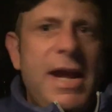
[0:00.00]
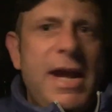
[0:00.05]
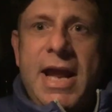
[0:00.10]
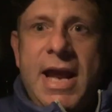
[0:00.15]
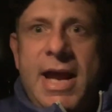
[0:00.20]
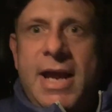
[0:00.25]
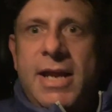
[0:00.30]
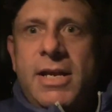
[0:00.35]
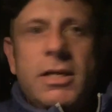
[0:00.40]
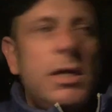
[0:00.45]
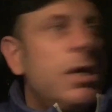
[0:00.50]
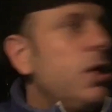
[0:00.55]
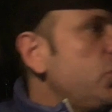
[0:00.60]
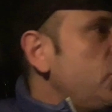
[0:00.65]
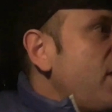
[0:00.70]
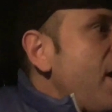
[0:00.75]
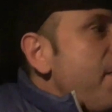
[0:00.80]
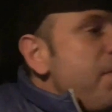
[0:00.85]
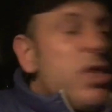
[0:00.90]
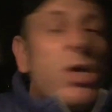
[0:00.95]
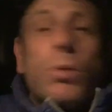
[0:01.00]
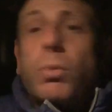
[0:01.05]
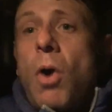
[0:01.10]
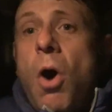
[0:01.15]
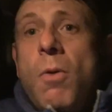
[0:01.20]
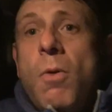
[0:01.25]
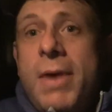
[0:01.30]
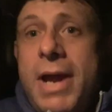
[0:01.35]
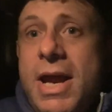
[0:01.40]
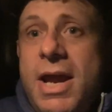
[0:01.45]
And she gave me the
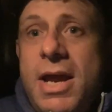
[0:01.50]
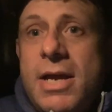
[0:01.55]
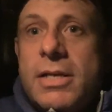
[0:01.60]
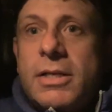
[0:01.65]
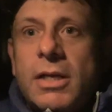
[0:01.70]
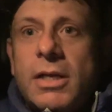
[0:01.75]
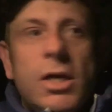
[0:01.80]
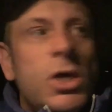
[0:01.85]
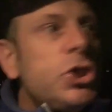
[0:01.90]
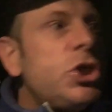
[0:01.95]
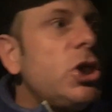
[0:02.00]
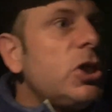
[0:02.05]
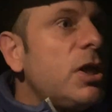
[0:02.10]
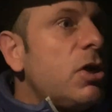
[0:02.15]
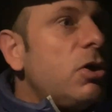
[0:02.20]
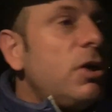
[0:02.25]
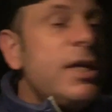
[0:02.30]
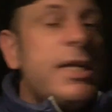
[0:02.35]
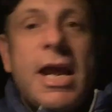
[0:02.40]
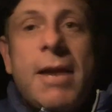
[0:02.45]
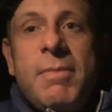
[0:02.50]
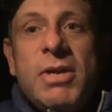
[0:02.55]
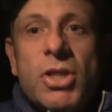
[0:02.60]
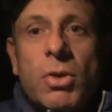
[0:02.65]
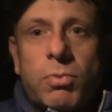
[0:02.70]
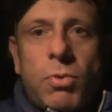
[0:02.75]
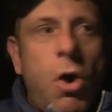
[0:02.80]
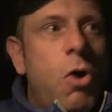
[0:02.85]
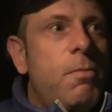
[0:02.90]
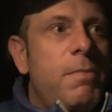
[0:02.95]
Rome and. She literally gave me
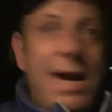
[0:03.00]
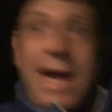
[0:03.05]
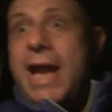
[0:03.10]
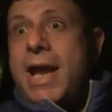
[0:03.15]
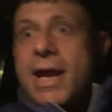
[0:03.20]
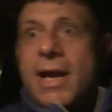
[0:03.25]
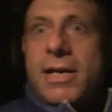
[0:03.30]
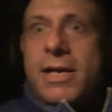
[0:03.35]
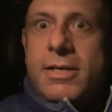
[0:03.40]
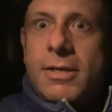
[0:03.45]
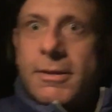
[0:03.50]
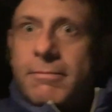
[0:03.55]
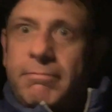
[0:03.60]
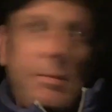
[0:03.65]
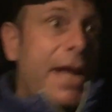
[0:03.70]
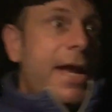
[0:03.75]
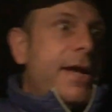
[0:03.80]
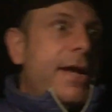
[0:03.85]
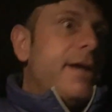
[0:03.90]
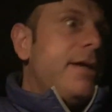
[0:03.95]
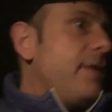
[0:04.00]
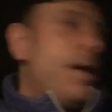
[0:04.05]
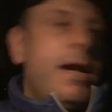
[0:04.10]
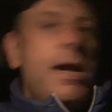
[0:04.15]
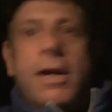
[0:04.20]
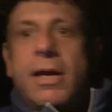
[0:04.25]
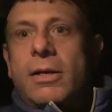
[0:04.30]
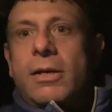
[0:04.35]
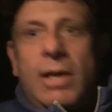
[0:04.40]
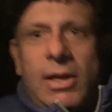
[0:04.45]
the Rome and.
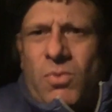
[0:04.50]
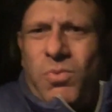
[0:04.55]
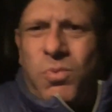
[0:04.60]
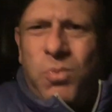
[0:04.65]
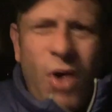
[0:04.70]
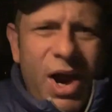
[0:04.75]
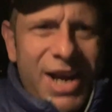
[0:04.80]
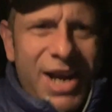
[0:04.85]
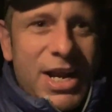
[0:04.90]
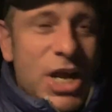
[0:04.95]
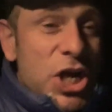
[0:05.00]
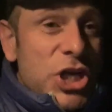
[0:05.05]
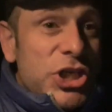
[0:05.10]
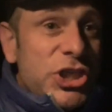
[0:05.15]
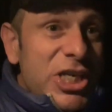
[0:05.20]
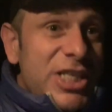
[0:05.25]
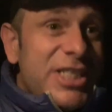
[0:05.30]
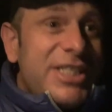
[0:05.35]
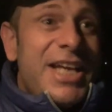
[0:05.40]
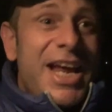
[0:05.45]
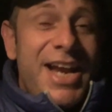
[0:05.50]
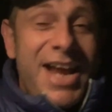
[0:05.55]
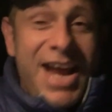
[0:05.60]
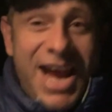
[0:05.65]
Like, what? She said